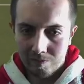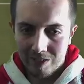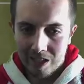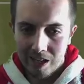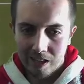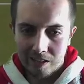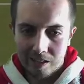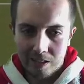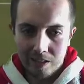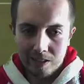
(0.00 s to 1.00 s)
Ah.
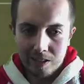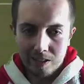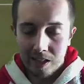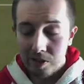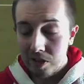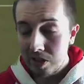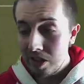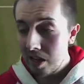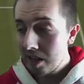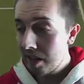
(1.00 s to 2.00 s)
That was a good
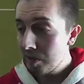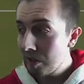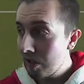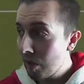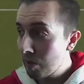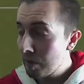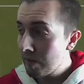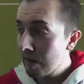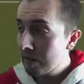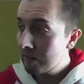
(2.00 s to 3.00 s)
turn, and that was a good goal, to be
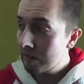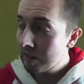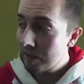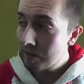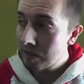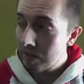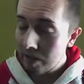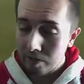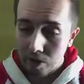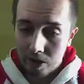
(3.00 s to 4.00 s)
fair. That was
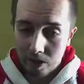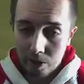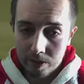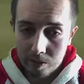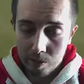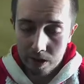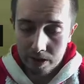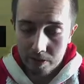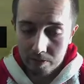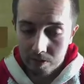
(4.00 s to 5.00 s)
a very good goal. He did work
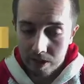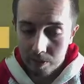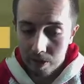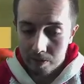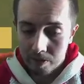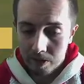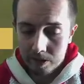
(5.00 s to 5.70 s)
that one really well.